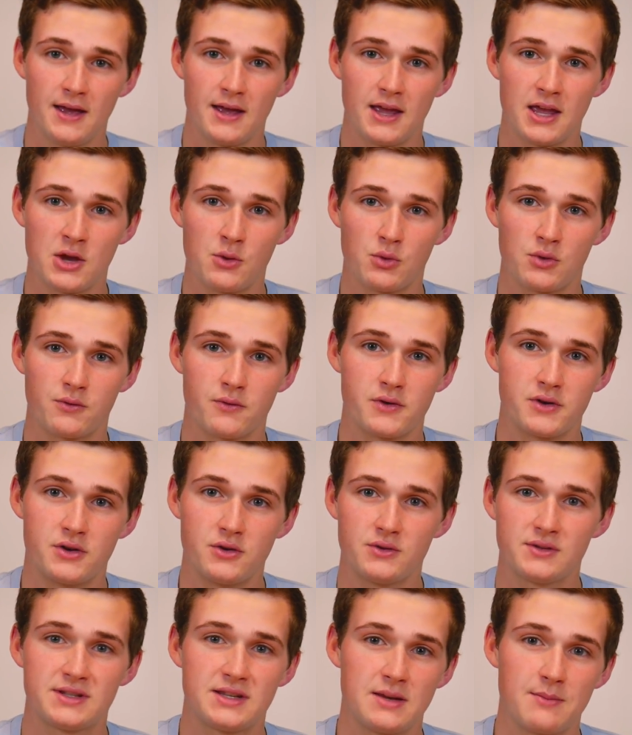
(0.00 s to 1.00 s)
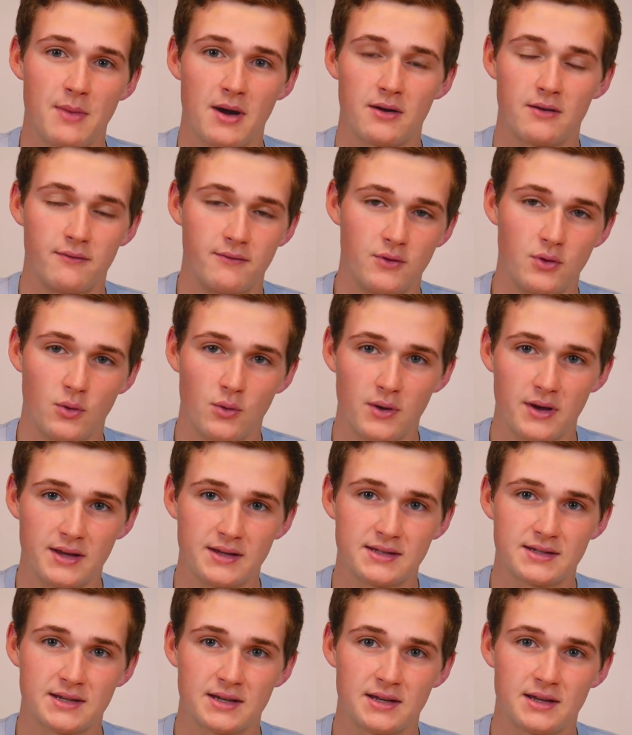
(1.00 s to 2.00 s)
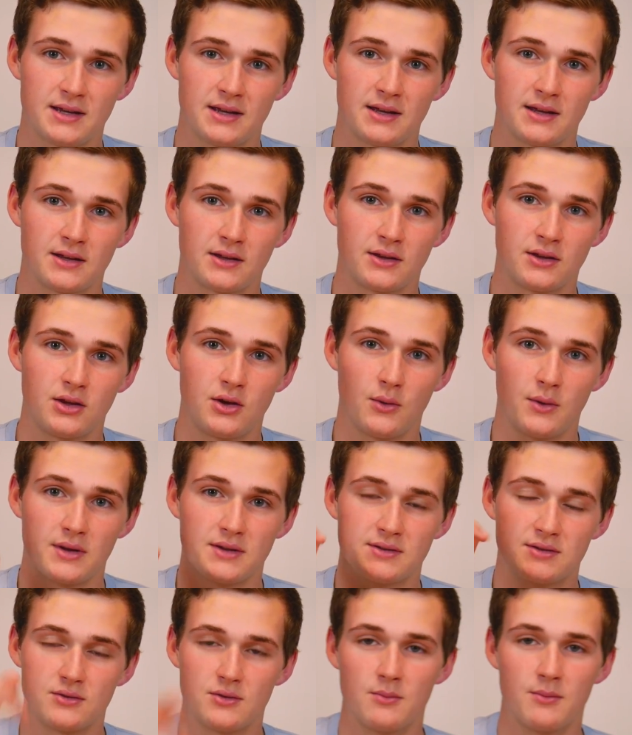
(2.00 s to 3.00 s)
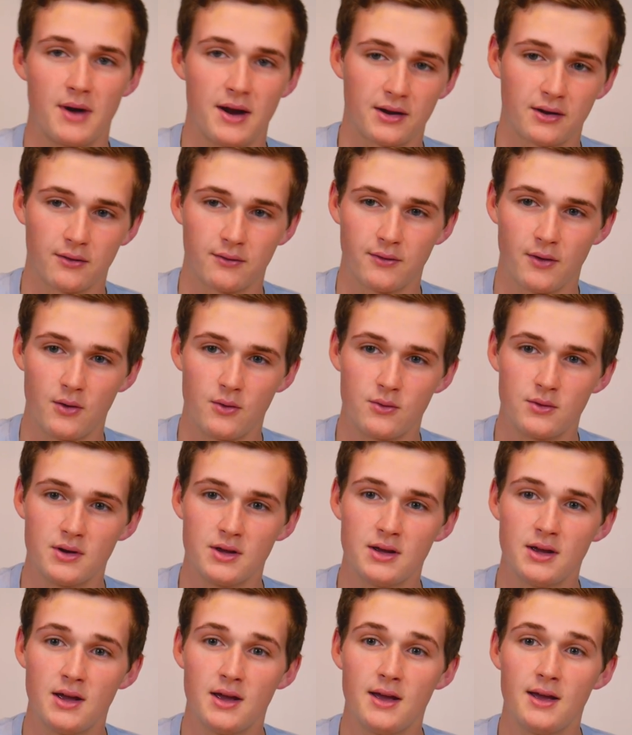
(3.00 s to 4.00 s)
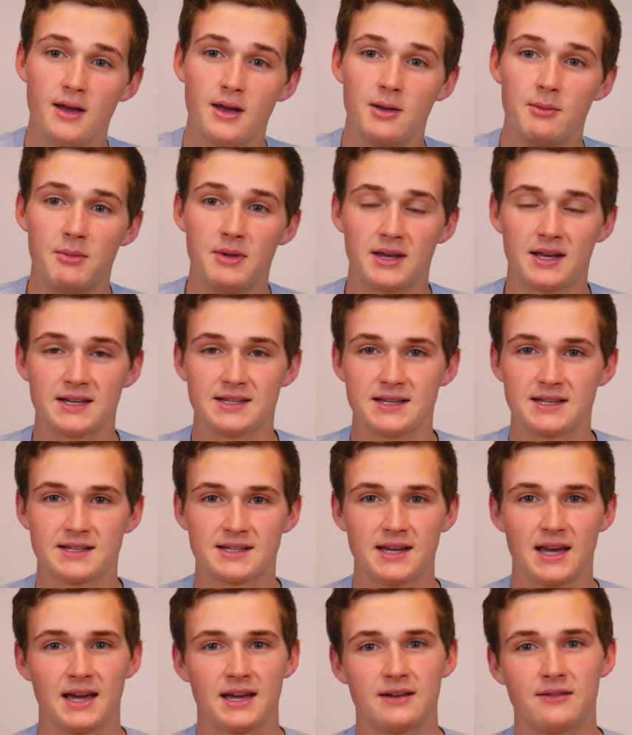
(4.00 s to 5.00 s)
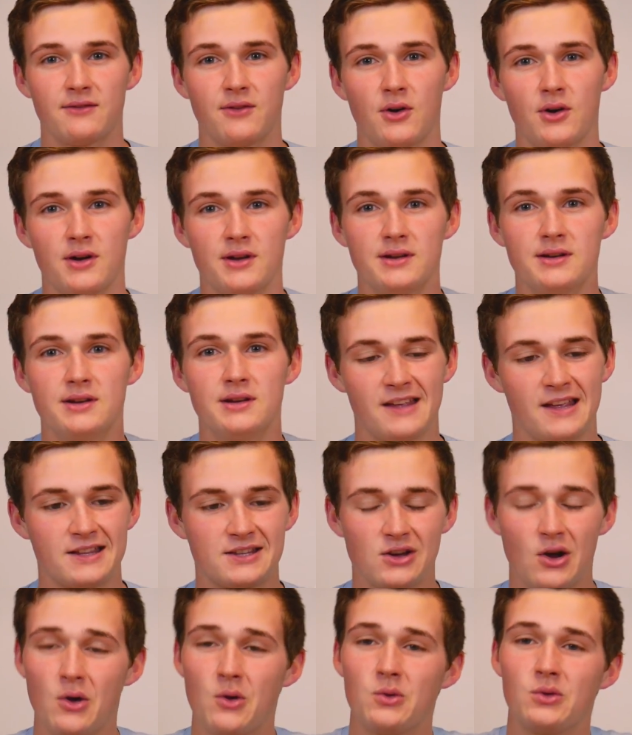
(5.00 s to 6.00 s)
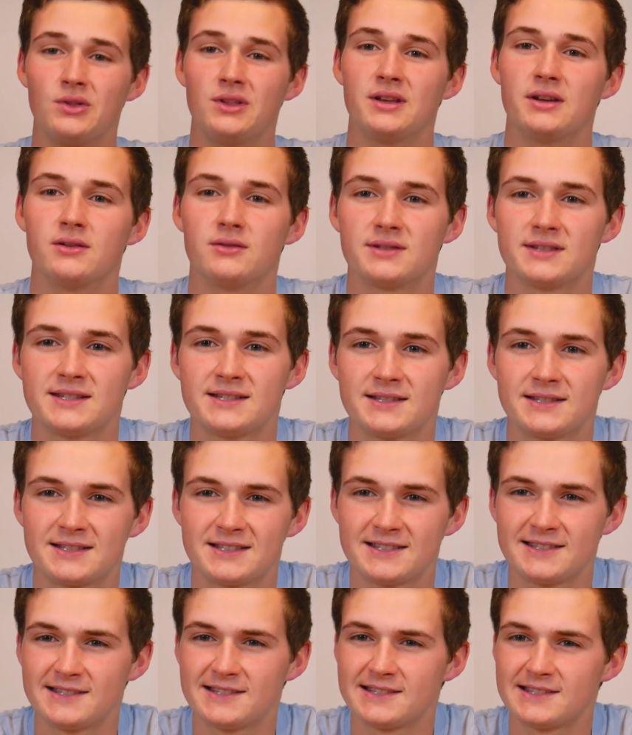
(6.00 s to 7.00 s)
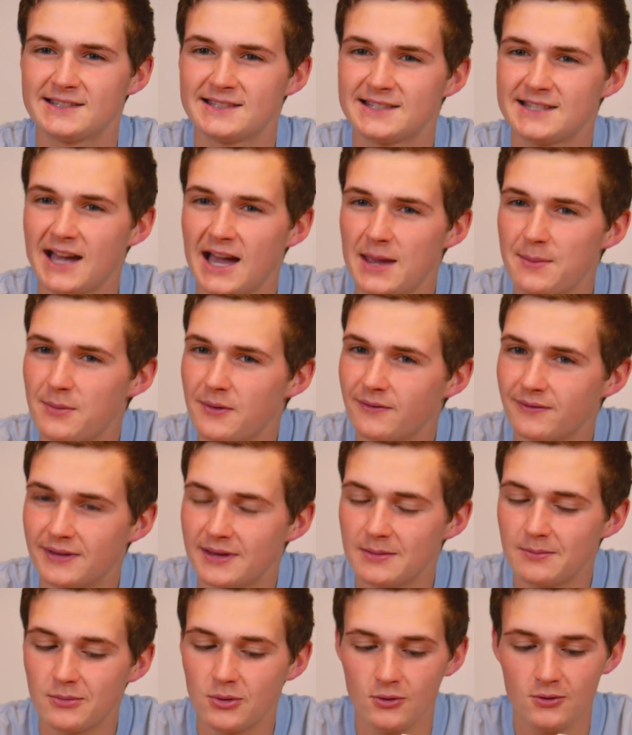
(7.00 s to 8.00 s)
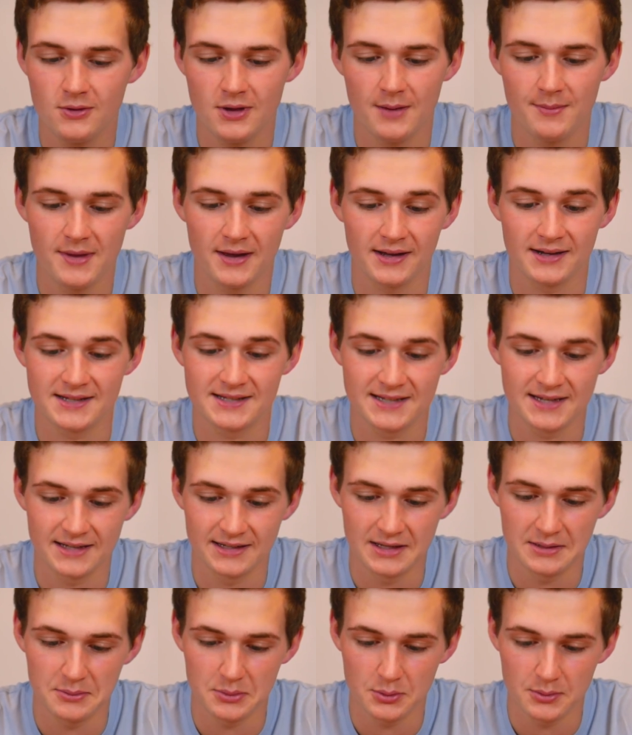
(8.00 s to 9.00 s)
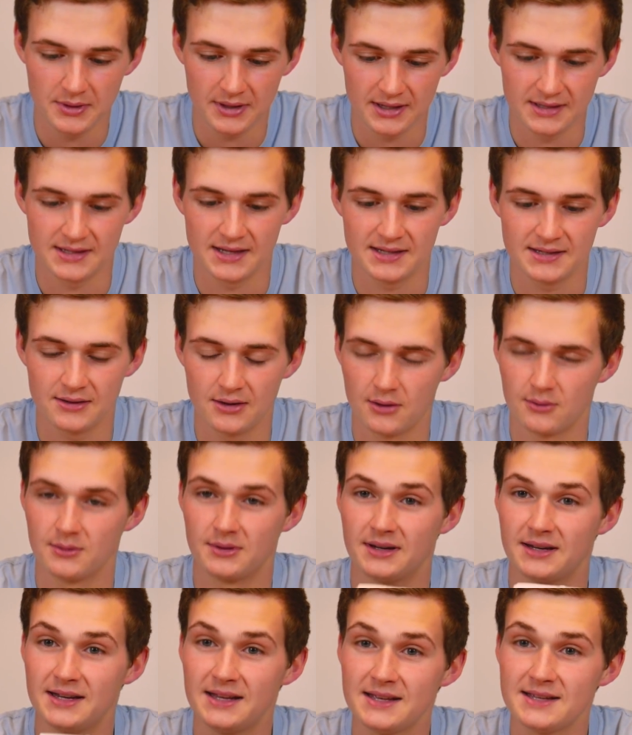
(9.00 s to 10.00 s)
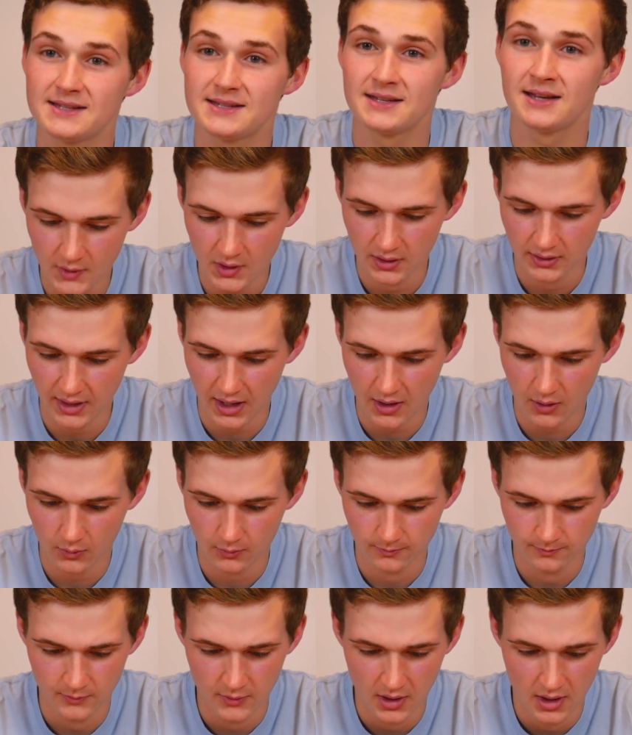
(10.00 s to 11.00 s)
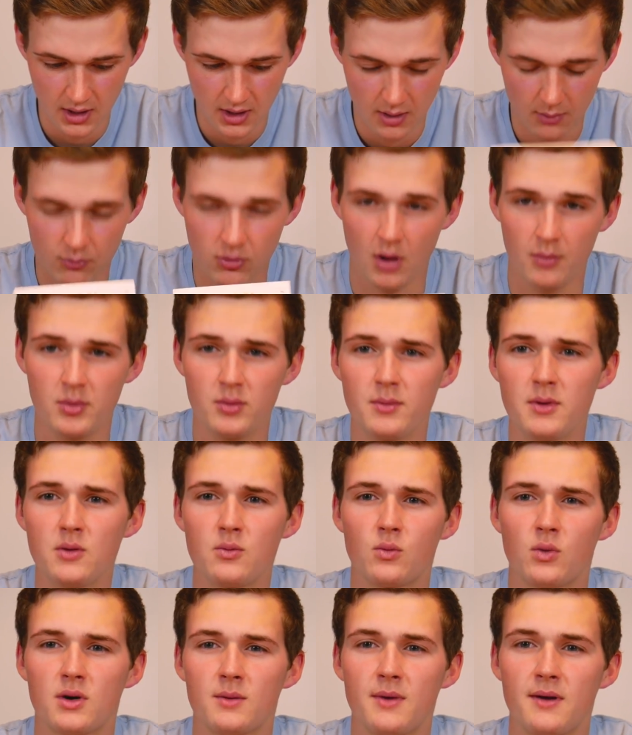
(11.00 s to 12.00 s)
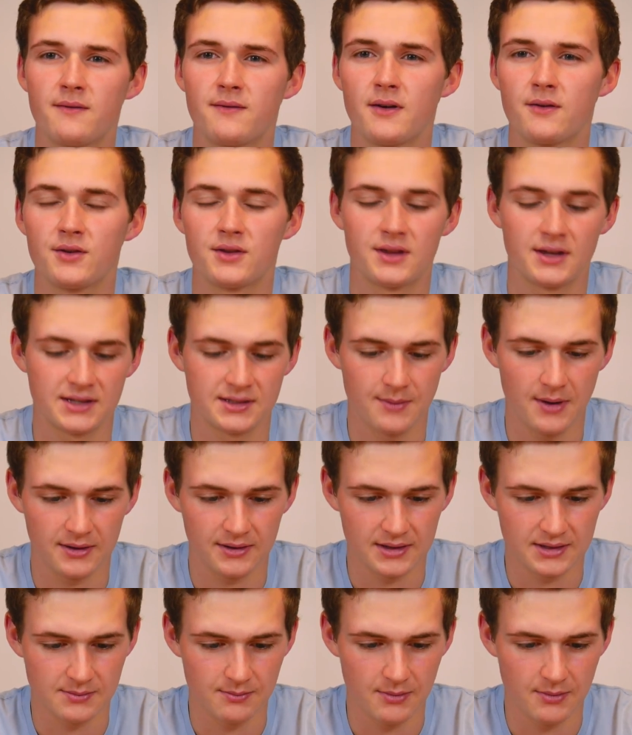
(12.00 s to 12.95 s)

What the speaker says: it would reduce the amount of noise going to the microphone because it's kind of on its own little type of gimbal. I'm not going to say gimbal because that's not what it is. Now, probably one of my favorite things about this